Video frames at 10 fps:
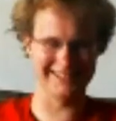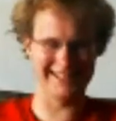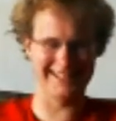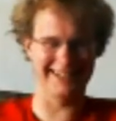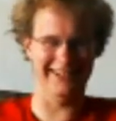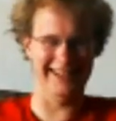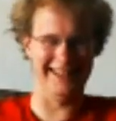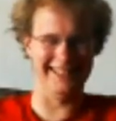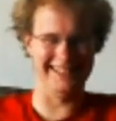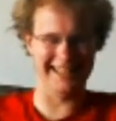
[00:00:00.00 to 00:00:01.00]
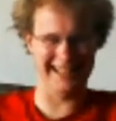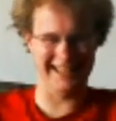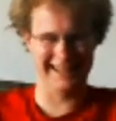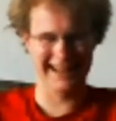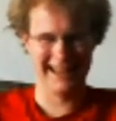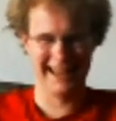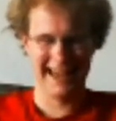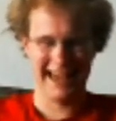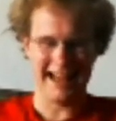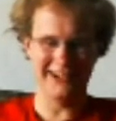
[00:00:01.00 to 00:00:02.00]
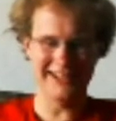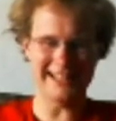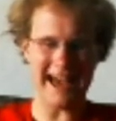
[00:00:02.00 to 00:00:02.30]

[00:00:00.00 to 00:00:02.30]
not showing this yet. Anyways,